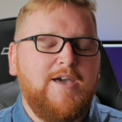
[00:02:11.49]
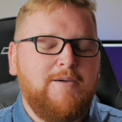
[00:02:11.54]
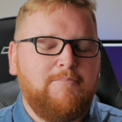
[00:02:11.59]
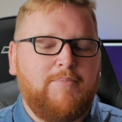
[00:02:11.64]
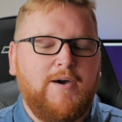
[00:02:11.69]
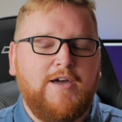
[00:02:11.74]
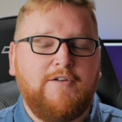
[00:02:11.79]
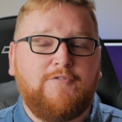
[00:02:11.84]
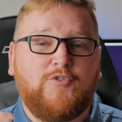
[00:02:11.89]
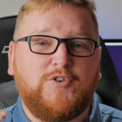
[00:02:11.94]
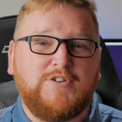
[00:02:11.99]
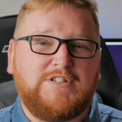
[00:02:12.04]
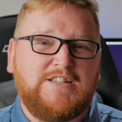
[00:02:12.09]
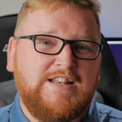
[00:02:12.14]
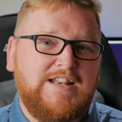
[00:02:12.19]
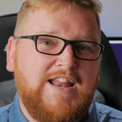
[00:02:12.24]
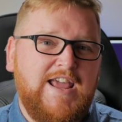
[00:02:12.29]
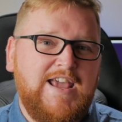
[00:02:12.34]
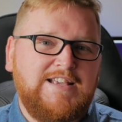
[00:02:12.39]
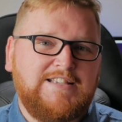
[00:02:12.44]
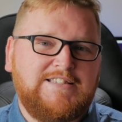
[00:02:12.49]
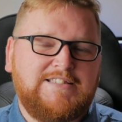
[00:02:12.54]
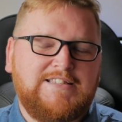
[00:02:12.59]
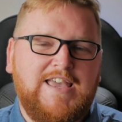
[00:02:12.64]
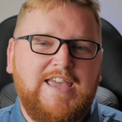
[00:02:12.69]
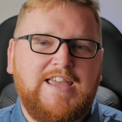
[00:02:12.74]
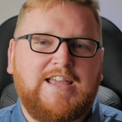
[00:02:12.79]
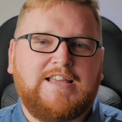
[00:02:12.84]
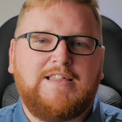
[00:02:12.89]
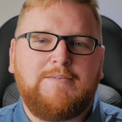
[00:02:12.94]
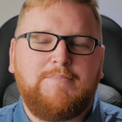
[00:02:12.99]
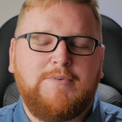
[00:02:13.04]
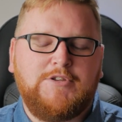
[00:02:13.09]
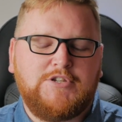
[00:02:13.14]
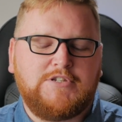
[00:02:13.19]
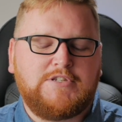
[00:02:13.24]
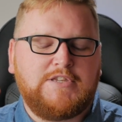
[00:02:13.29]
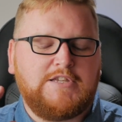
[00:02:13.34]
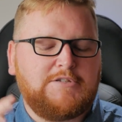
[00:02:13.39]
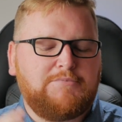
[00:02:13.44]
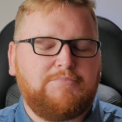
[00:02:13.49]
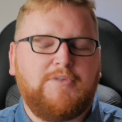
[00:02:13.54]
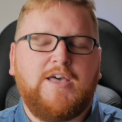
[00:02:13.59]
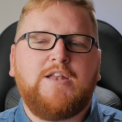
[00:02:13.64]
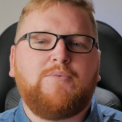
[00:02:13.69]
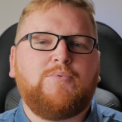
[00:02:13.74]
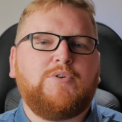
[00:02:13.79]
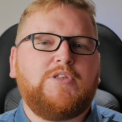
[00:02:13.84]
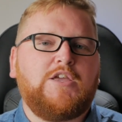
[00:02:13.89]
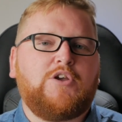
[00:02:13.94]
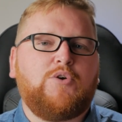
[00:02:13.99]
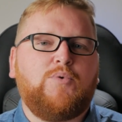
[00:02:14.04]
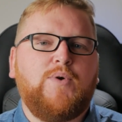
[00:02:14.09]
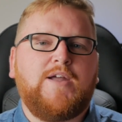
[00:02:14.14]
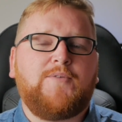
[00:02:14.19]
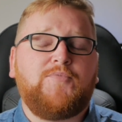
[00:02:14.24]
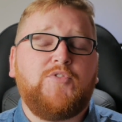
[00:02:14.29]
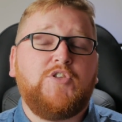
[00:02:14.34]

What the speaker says: But for today's sake, let me just explain really quick.